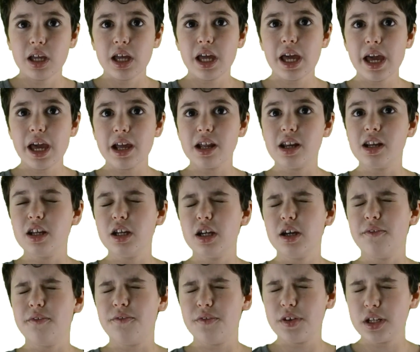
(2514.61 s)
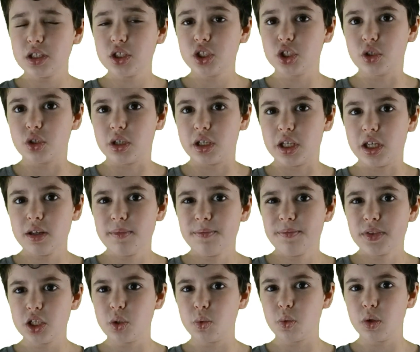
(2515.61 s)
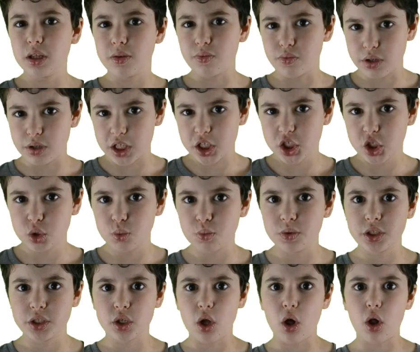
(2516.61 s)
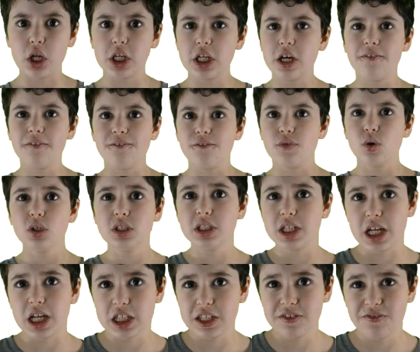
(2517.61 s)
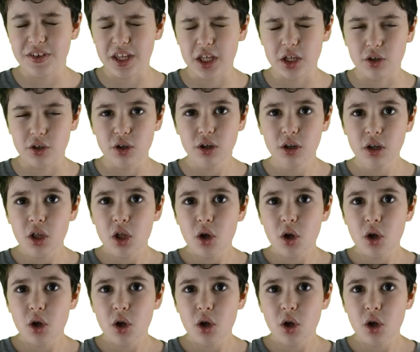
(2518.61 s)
And eventually, you will reach what's called a vertex figure,